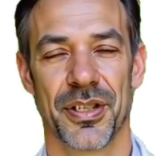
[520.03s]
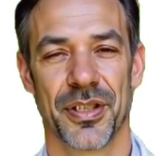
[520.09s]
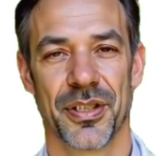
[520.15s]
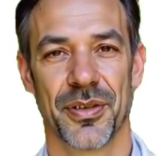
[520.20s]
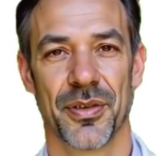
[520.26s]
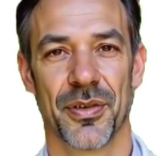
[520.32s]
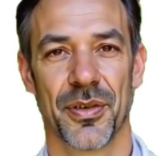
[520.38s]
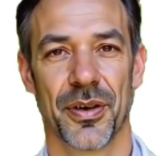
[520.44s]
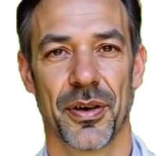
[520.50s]

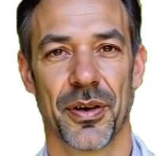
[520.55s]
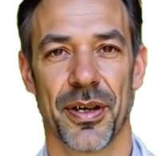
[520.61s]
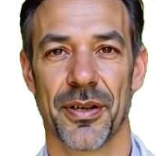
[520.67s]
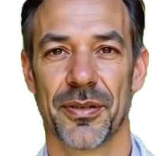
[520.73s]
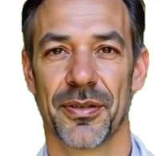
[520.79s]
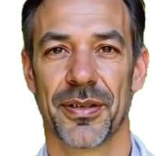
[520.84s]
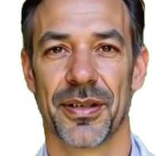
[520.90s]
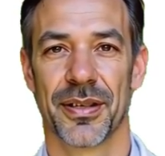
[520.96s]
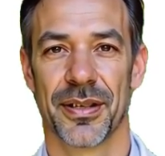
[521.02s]
Dark
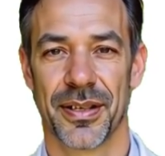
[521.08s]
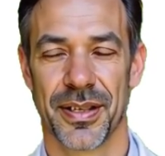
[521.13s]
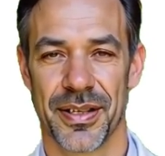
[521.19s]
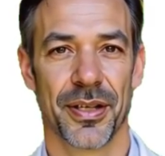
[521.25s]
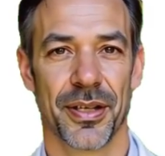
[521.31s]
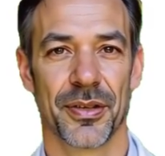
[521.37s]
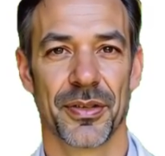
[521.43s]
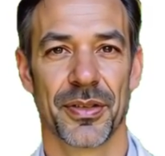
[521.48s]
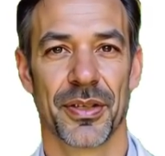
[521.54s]
chocolate,
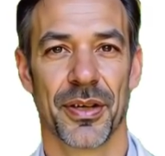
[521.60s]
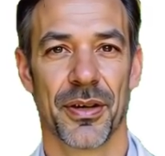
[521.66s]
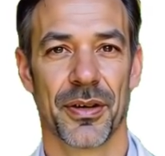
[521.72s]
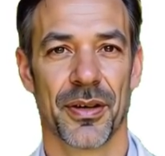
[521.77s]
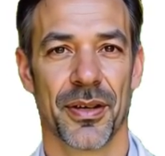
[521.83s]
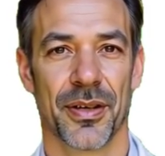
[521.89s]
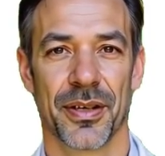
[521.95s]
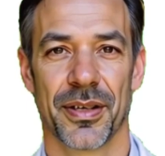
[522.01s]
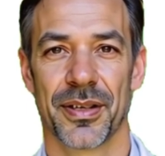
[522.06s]

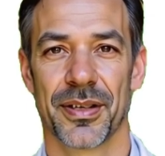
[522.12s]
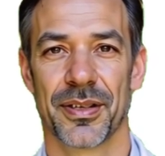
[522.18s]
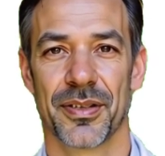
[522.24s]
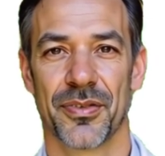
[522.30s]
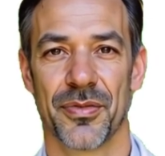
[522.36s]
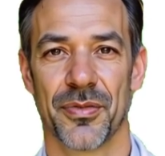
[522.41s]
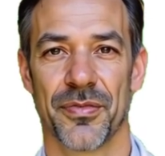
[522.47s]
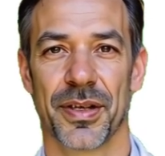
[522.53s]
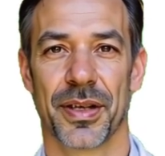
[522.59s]
80%
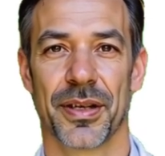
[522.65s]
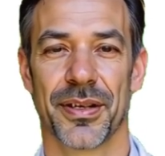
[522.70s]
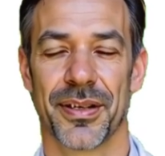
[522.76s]
plus.